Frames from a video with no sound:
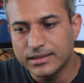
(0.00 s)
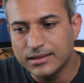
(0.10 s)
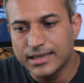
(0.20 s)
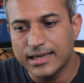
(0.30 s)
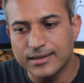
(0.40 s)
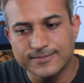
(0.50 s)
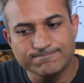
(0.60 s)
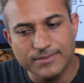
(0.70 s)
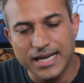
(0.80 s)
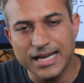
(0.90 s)
Till
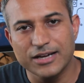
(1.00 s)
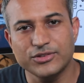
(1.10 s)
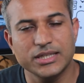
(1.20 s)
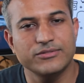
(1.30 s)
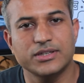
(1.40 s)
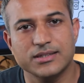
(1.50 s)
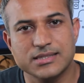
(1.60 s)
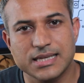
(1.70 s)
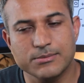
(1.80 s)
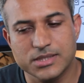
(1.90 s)
then, I have to give it to the
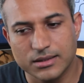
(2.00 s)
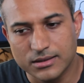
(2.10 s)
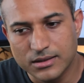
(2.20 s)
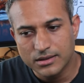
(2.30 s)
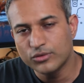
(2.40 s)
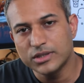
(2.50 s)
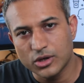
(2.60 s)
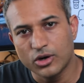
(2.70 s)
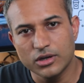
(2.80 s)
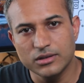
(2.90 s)
Samsung.
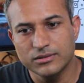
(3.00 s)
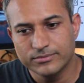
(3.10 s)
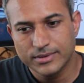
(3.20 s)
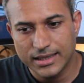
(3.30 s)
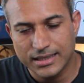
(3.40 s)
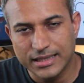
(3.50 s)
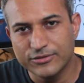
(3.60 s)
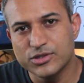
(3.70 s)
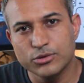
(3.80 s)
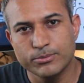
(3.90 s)
Overall, it
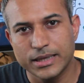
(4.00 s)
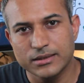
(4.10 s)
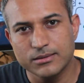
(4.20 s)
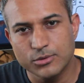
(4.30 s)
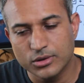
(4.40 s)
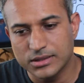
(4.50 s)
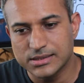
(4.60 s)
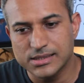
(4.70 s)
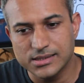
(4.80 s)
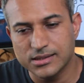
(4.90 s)
gives you better, more
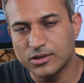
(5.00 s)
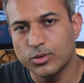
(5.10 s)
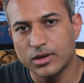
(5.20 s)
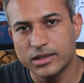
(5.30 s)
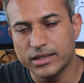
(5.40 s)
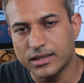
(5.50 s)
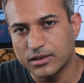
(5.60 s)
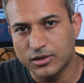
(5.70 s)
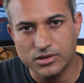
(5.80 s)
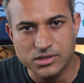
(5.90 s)
consistent quality
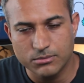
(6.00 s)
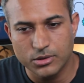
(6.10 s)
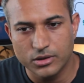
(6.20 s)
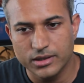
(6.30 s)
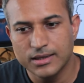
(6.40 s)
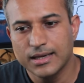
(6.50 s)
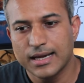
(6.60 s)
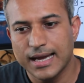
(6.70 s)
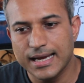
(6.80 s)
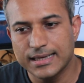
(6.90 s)
across the board.
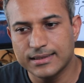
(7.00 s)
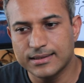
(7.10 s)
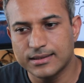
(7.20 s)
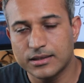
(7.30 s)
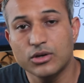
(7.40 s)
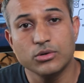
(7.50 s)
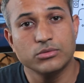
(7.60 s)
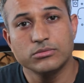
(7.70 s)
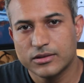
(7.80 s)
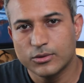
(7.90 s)
And uh,
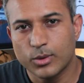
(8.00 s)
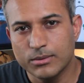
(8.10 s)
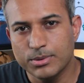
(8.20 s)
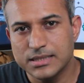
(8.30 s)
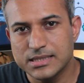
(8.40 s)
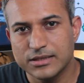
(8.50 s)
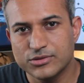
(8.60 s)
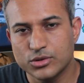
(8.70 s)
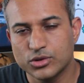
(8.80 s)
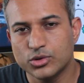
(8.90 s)
oh, the OnePlus
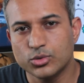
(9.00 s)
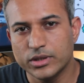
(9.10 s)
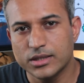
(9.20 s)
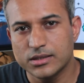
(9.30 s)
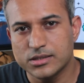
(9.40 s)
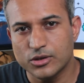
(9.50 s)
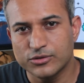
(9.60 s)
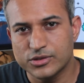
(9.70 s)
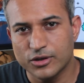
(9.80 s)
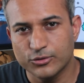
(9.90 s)
gives you two years
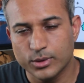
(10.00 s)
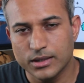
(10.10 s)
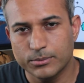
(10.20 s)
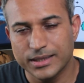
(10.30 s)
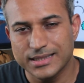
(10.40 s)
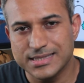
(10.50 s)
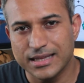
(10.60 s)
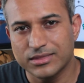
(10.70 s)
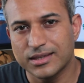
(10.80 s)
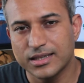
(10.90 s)
of software updates
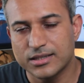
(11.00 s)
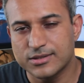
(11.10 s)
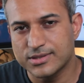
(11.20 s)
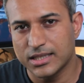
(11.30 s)
and three years of